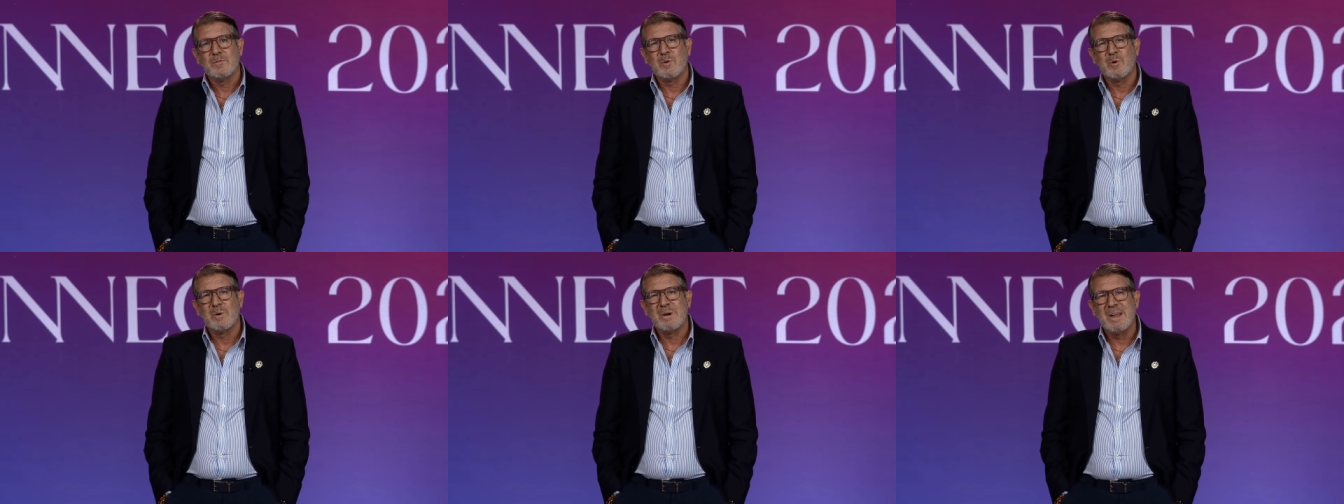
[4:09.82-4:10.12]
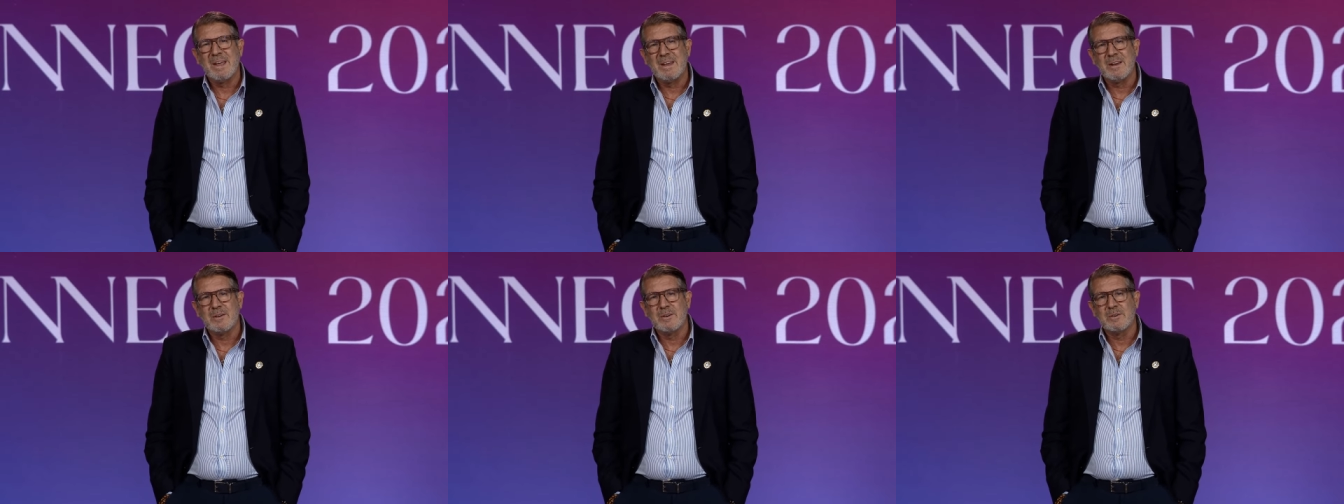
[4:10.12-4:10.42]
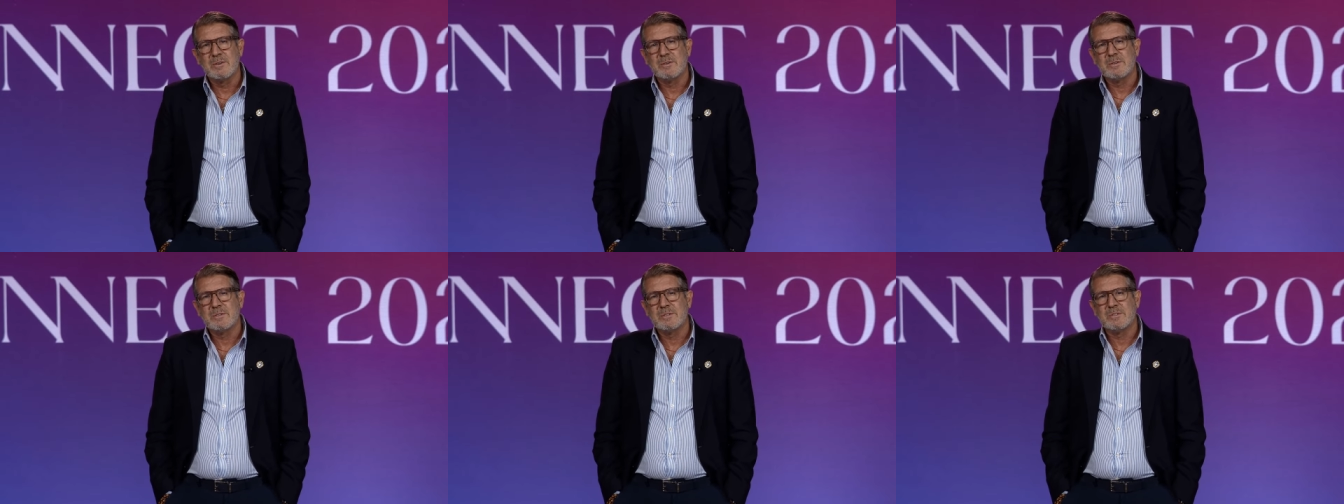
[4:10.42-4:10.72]

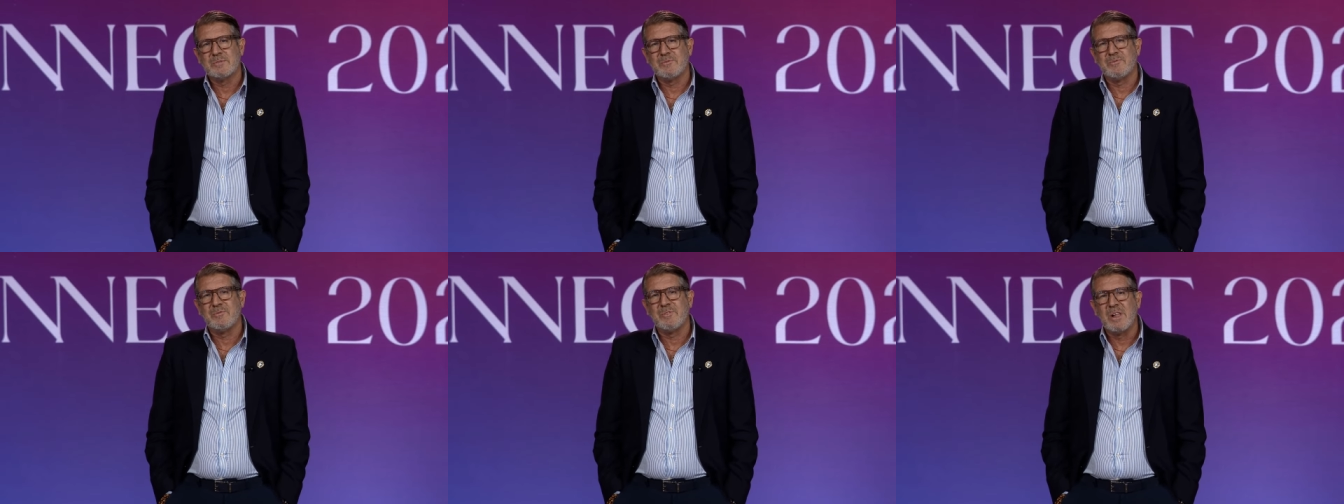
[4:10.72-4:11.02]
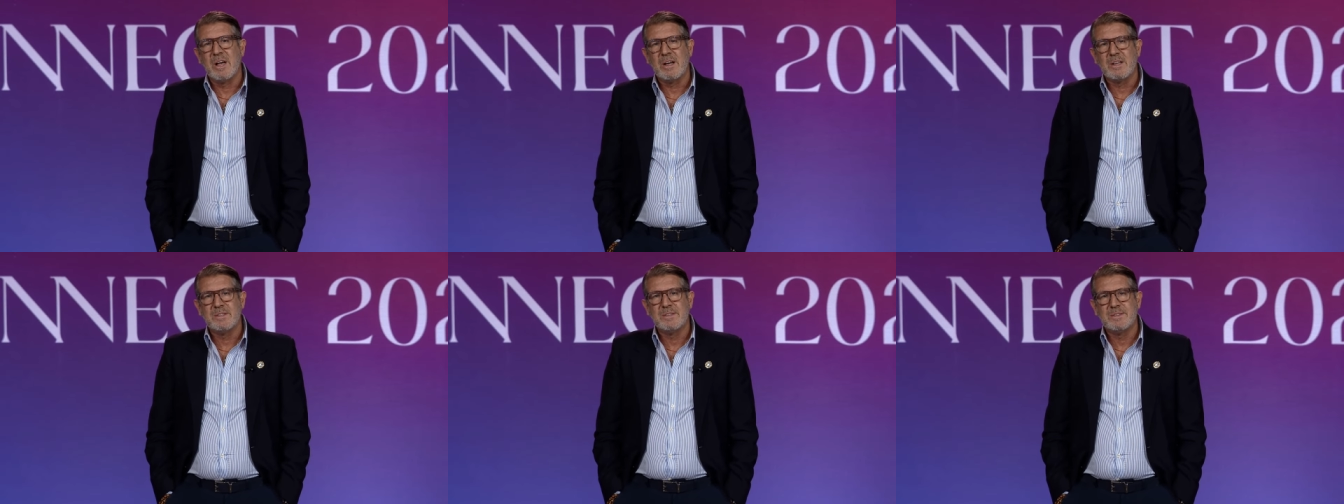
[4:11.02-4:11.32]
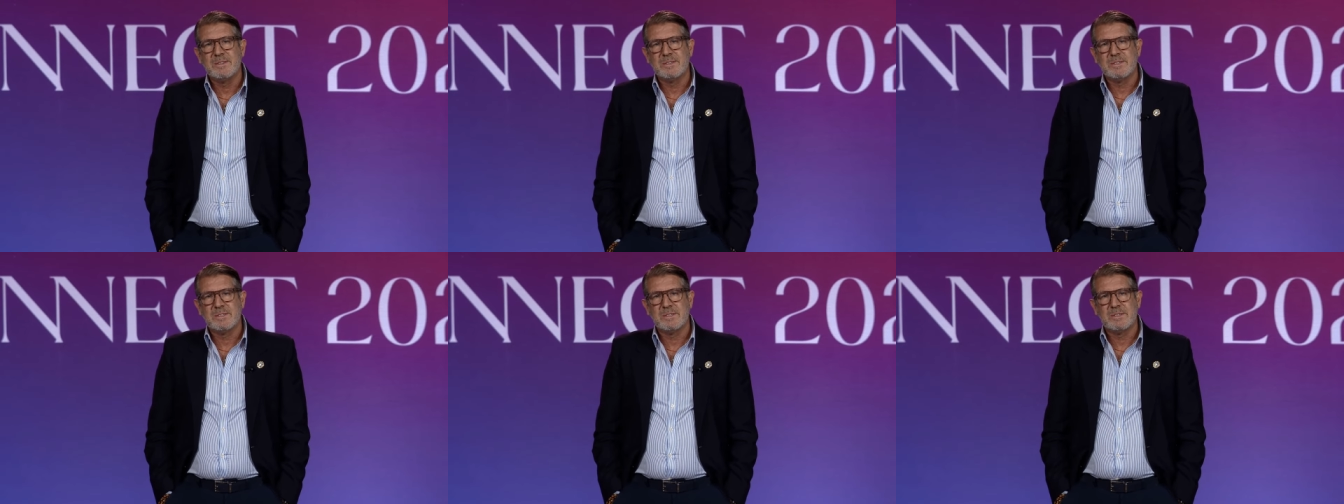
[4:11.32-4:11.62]
Tornadoes,
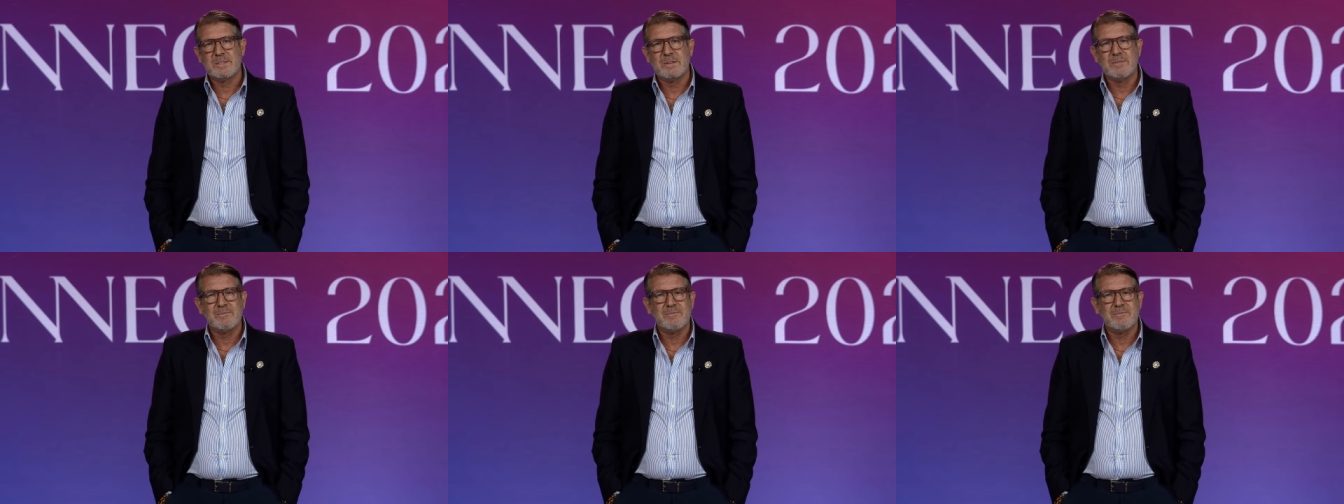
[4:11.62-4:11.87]
floods,